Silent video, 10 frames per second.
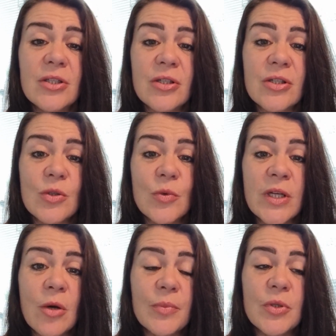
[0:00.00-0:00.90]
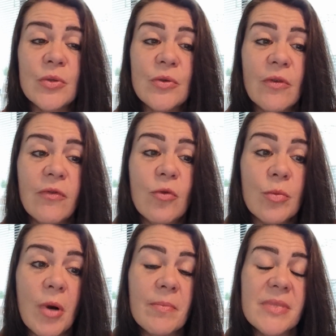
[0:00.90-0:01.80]
just going up to
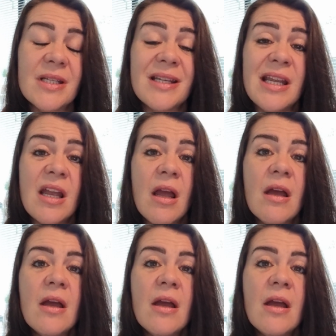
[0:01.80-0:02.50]
4 pumps a day.